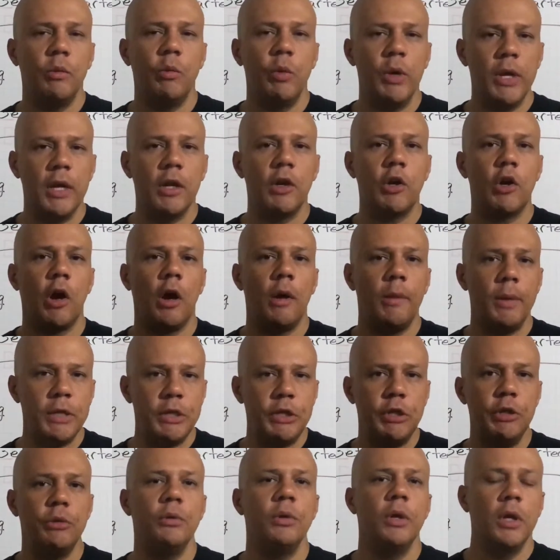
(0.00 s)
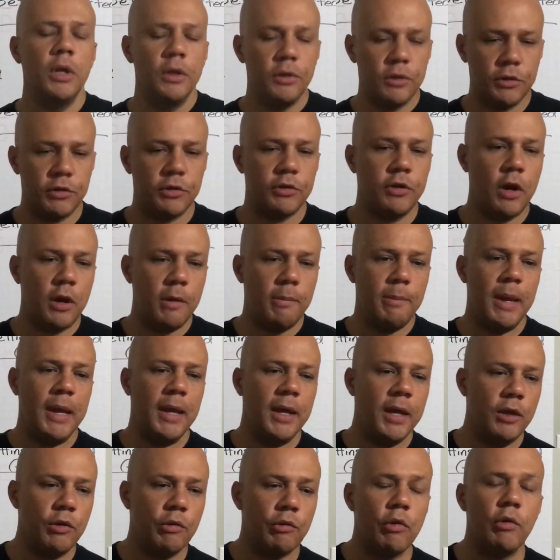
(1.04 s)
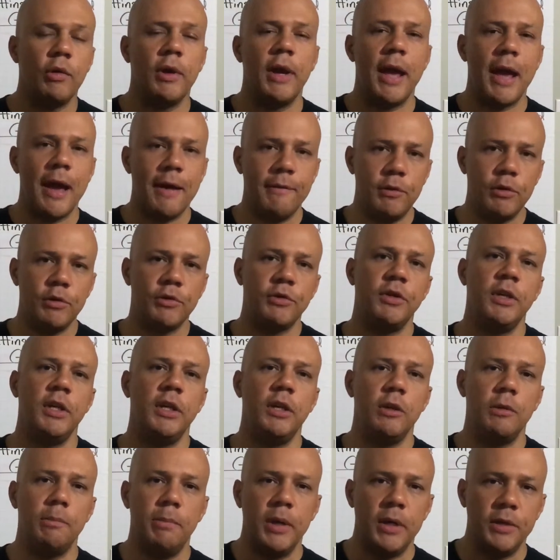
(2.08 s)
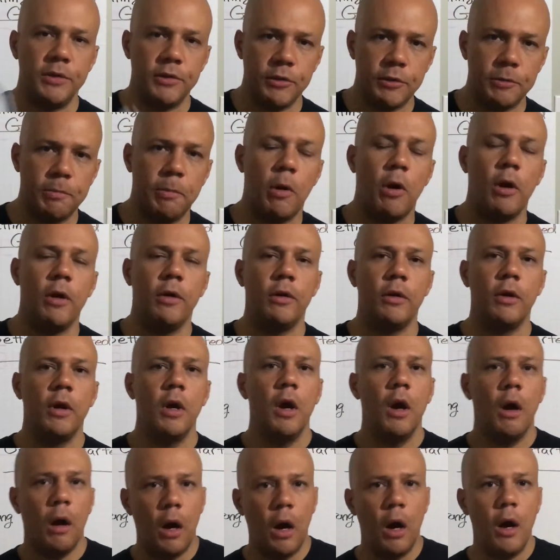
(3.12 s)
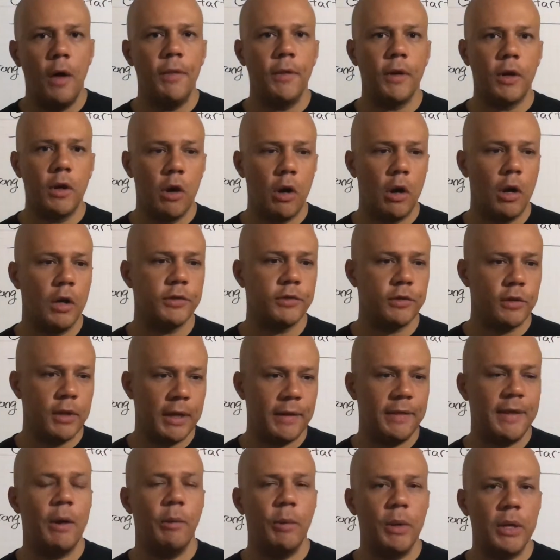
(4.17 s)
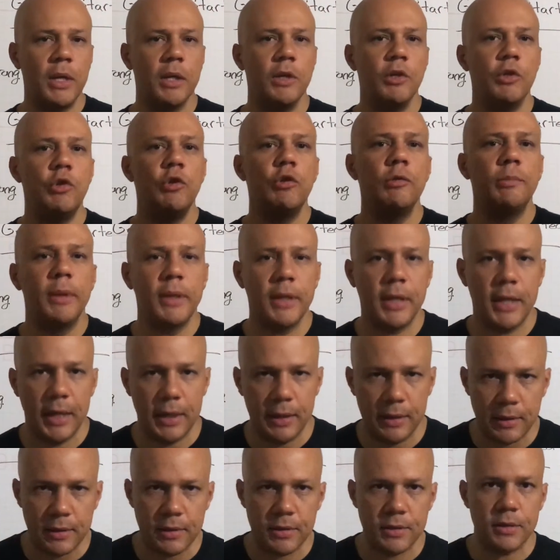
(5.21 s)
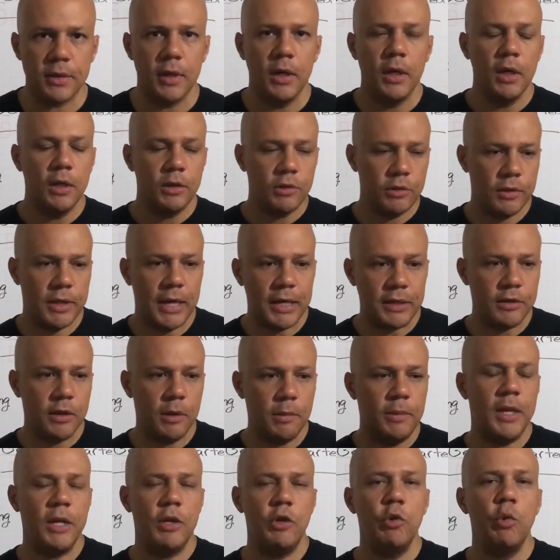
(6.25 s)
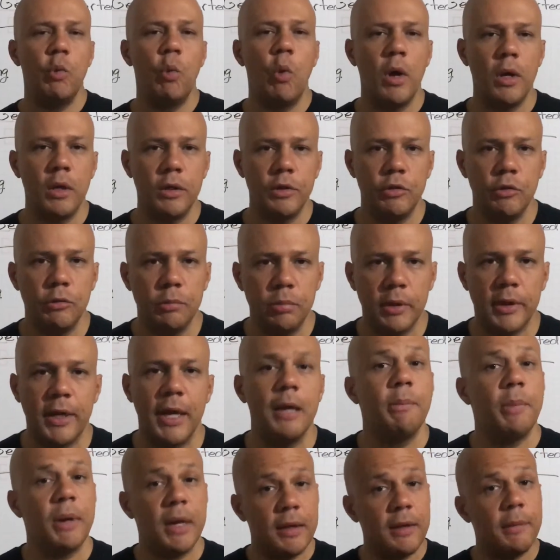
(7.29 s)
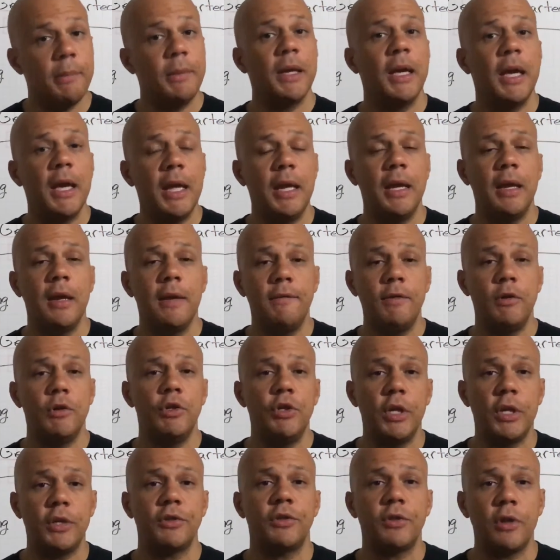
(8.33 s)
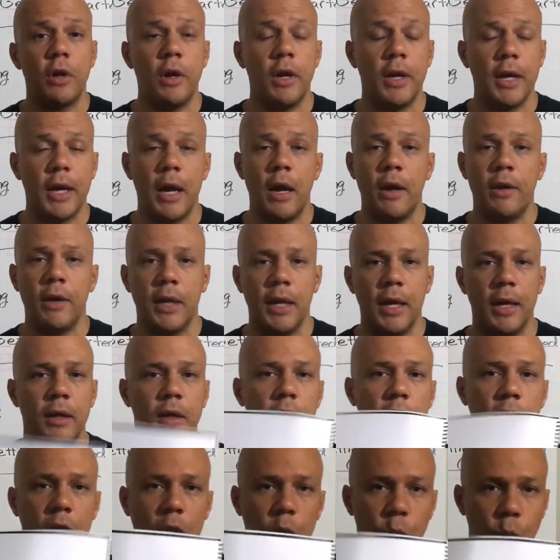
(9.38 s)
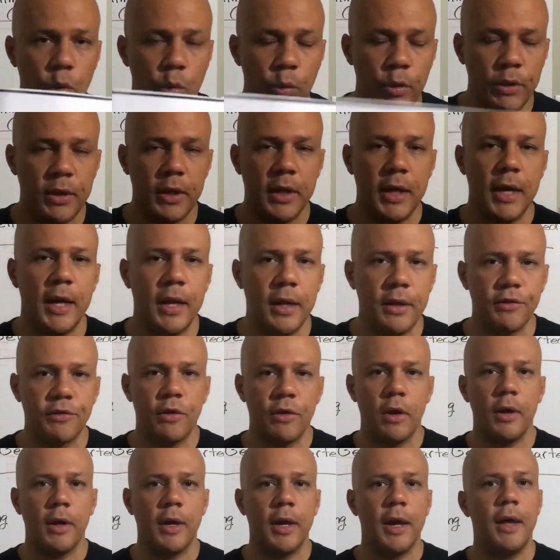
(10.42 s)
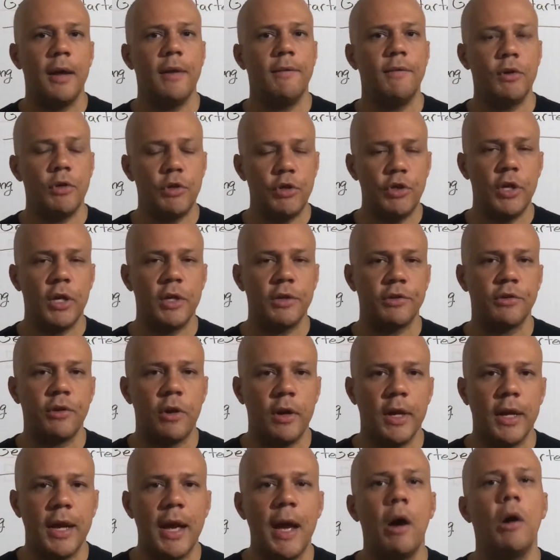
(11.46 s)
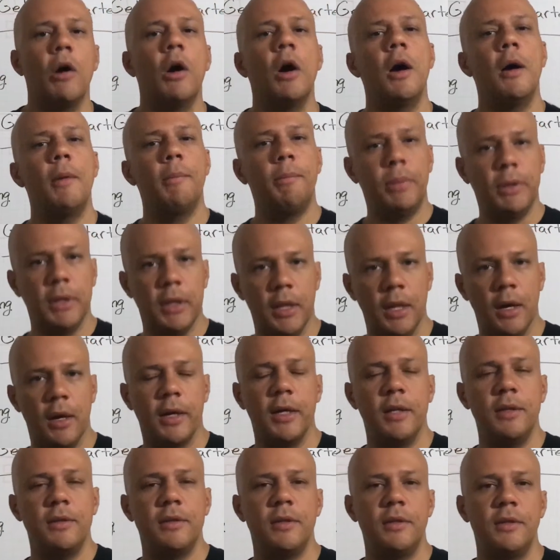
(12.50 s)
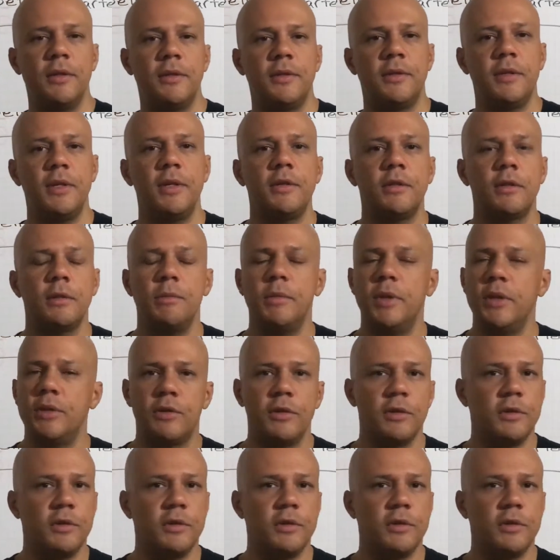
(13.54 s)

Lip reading: we encourage you to start making your own and have your senior business partner on the call, so like that we can duplicate this. So that's something that you want to duplicate. But at the beginning, if you're just starting out, again, we're with the Getting Started Guide. If you're just starting out, plug into the system.